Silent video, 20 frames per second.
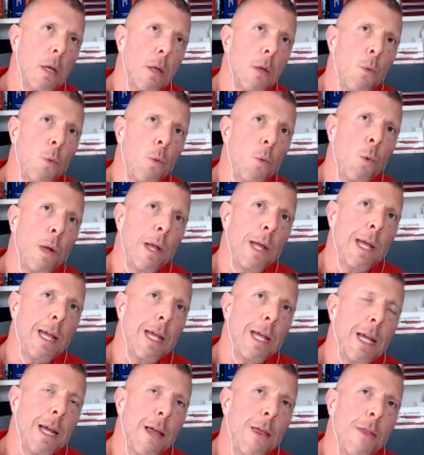
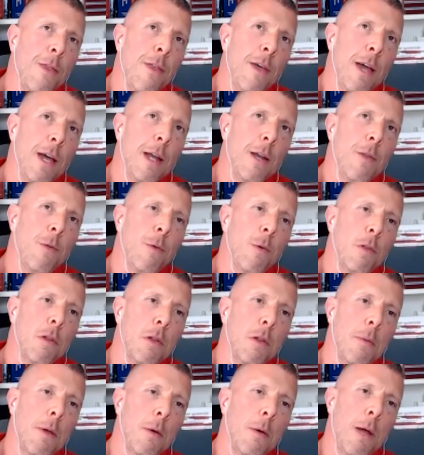We then
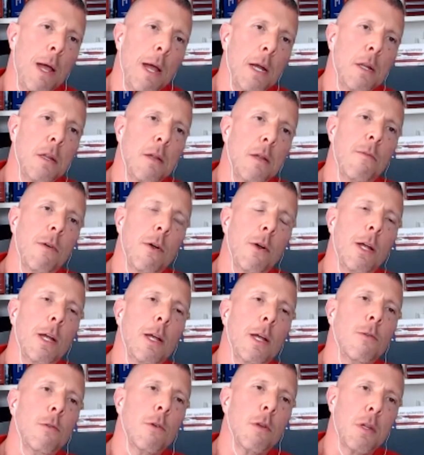we had some very
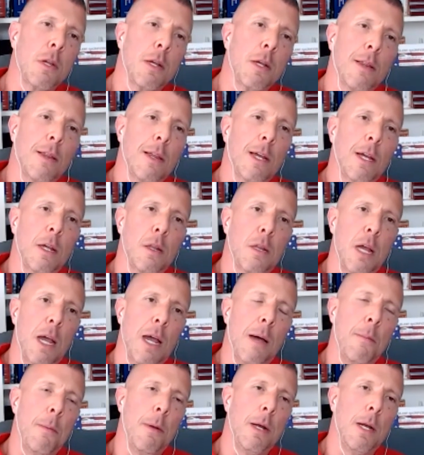interesting things
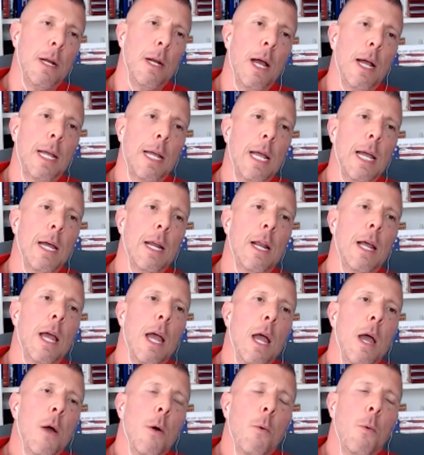happen. And
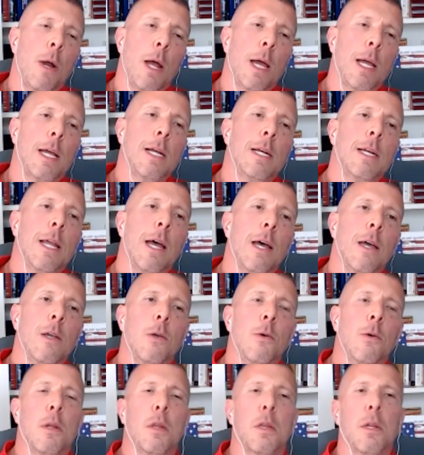what I can tell
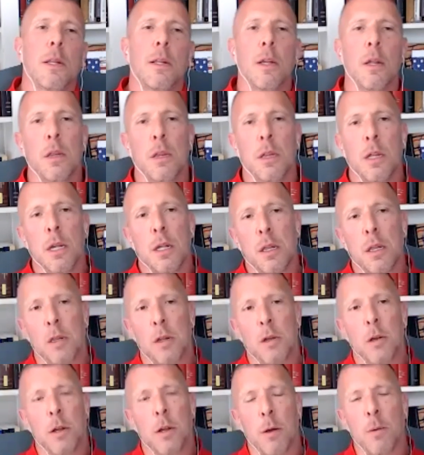you is that the Sixth
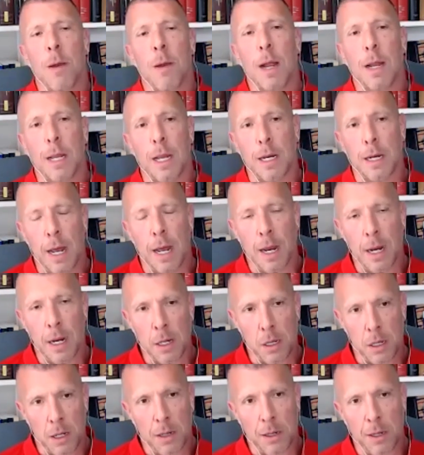Circuit
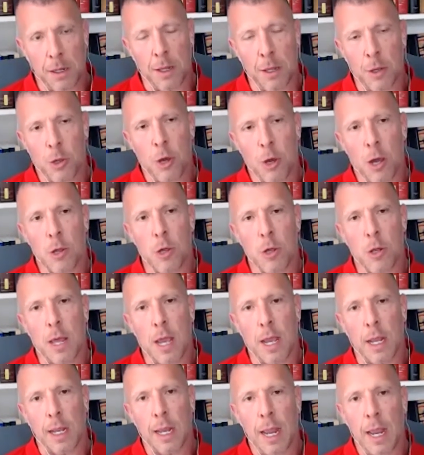recognized that the judge in
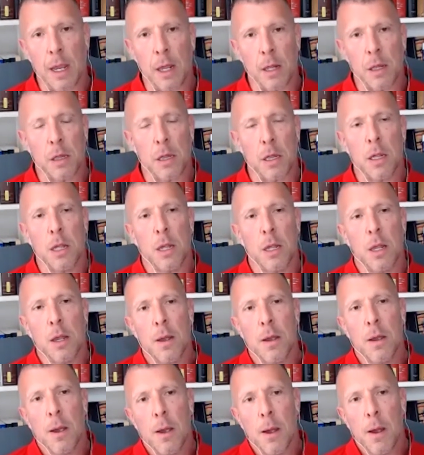that case
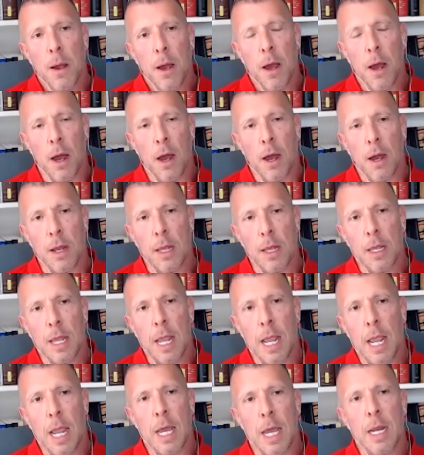
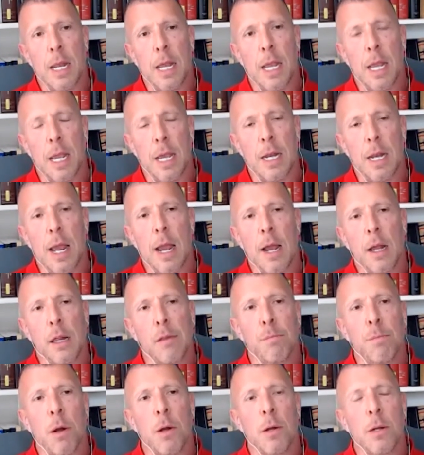had an ex
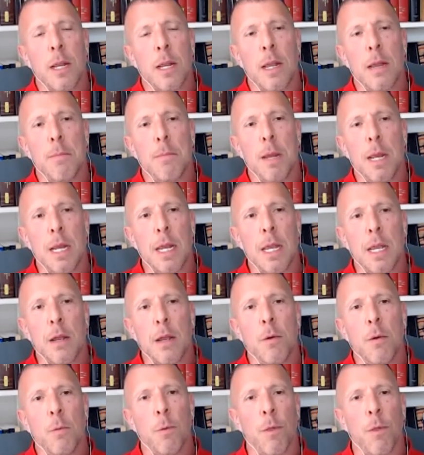parte
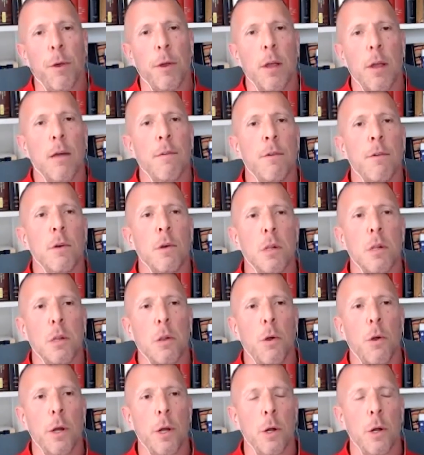meeting with the governor's
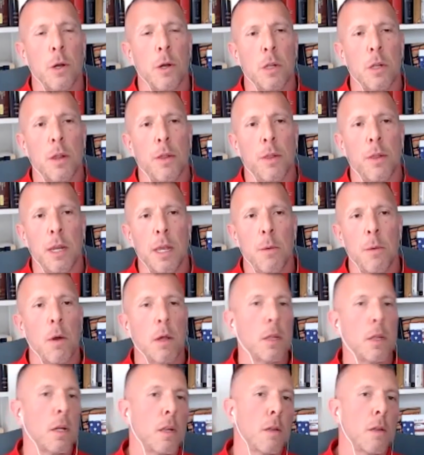lawyers that he
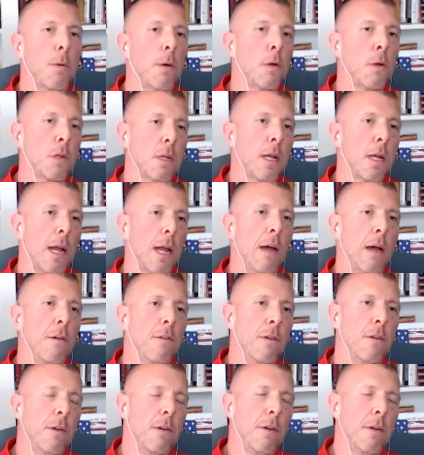wasn't supposed to have.